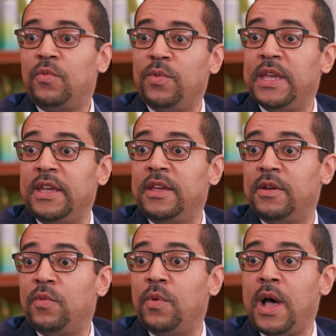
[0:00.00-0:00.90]
we
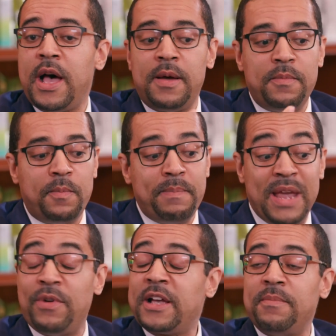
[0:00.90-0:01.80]
may
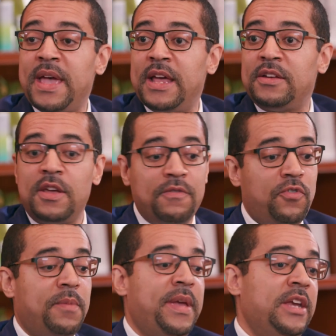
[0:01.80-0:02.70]
recommend
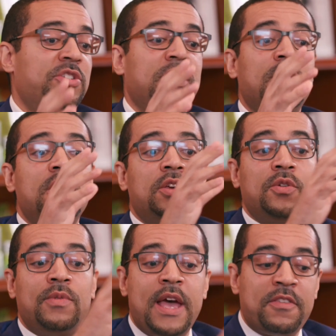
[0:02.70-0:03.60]
for a patient
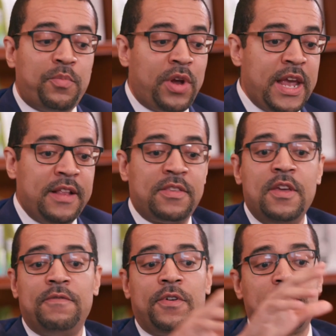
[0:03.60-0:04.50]
who has braids
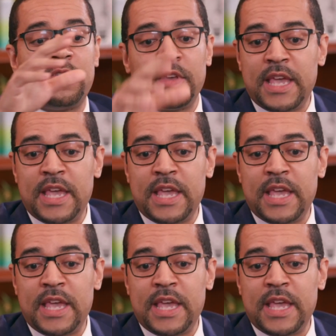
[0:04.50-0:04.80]
versus a